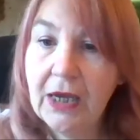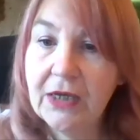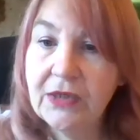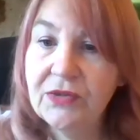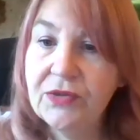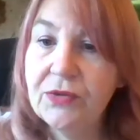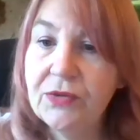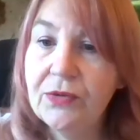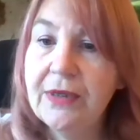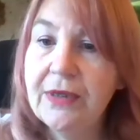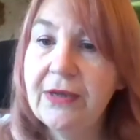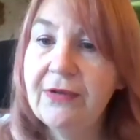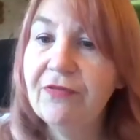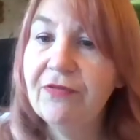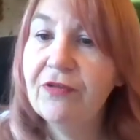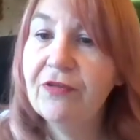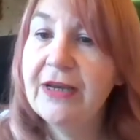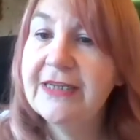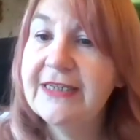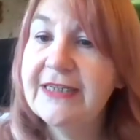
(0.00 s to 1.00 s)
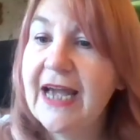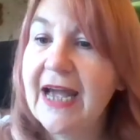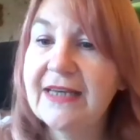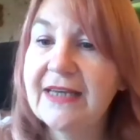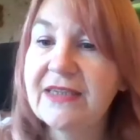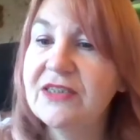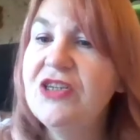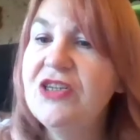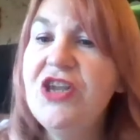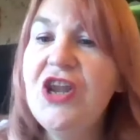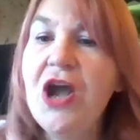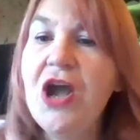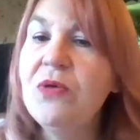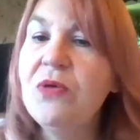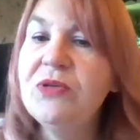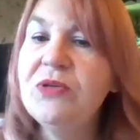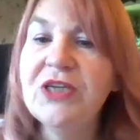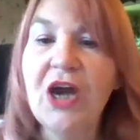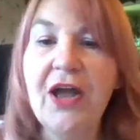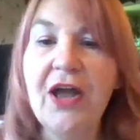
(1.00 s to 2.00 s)
Azuli Frida has
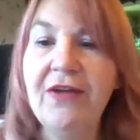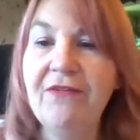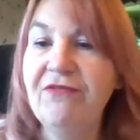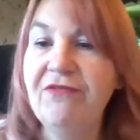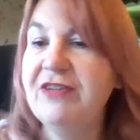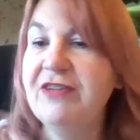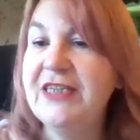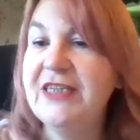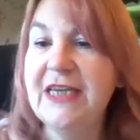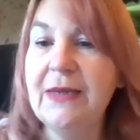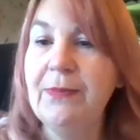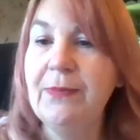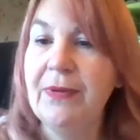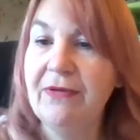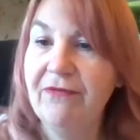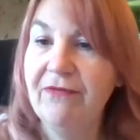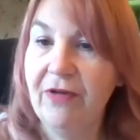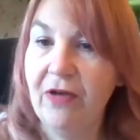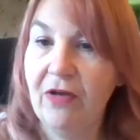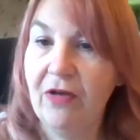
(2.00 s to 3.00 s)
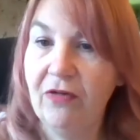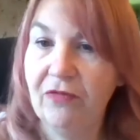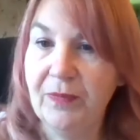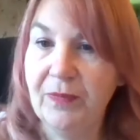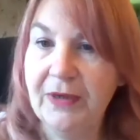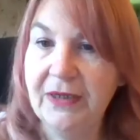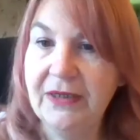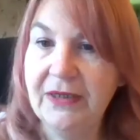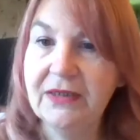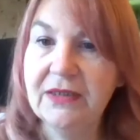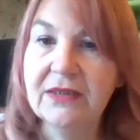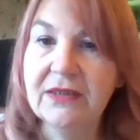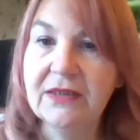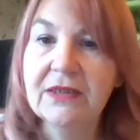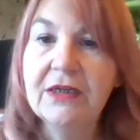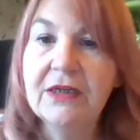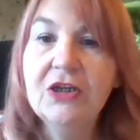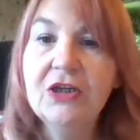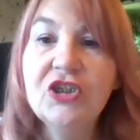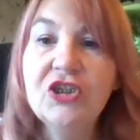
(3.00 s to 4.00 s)
no time for deep involvements.
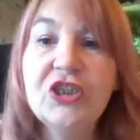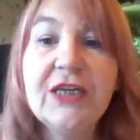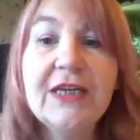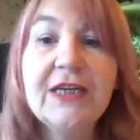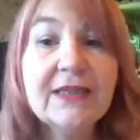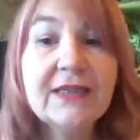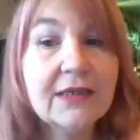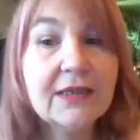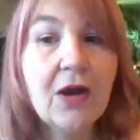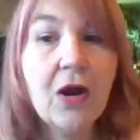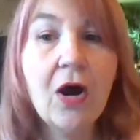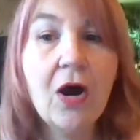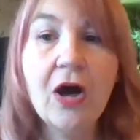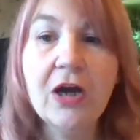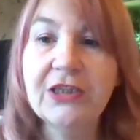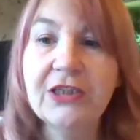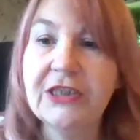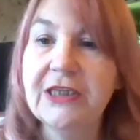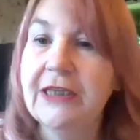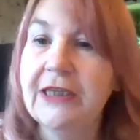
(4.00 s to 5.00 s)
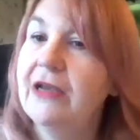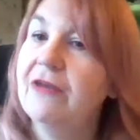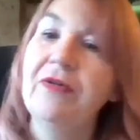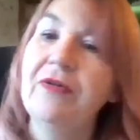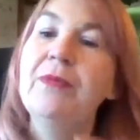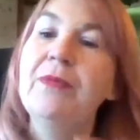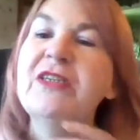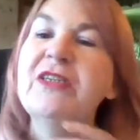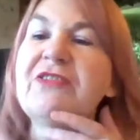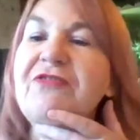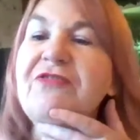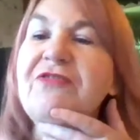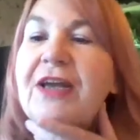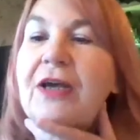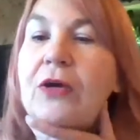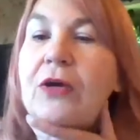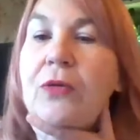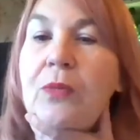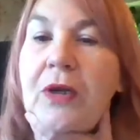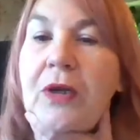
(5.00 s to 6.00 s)
She is an ardent lover, but a
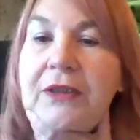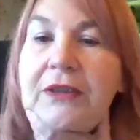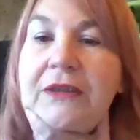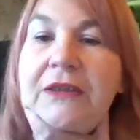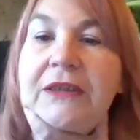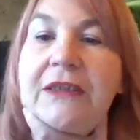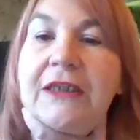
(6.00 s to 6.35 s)
fickle one.